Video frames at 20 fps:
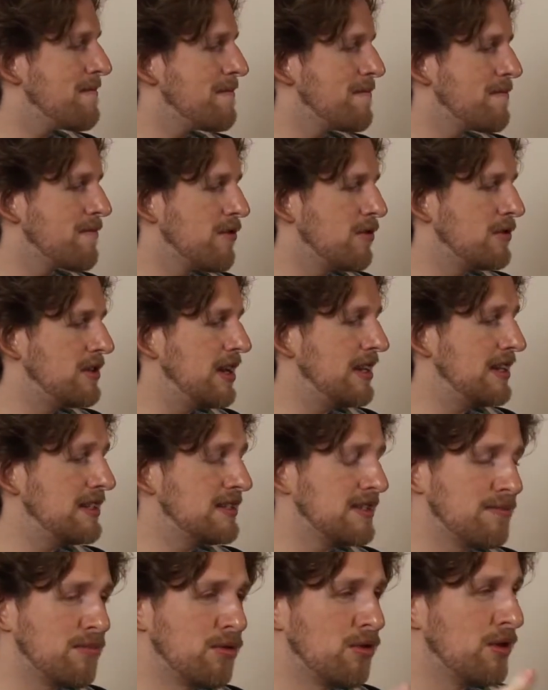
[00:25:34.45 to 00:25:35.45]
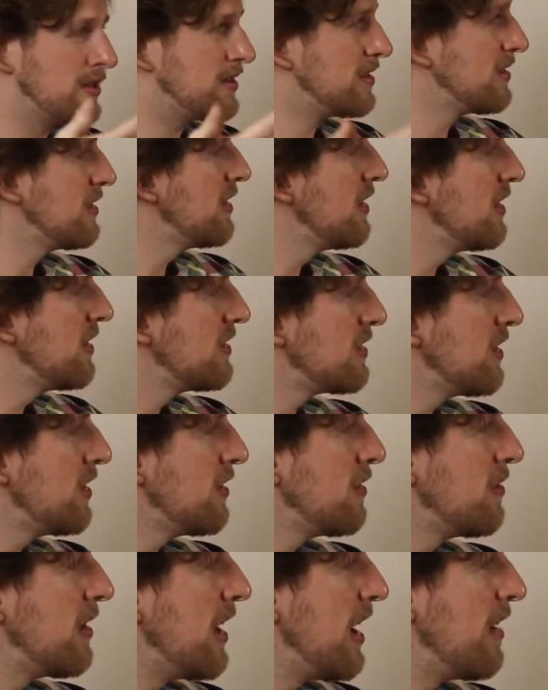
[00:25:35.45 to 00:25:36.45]
rotating support.
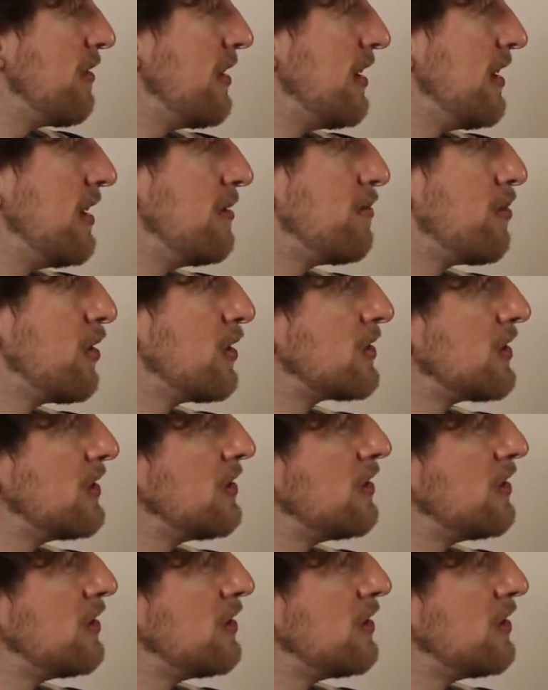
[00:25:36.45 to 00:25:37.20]
So every person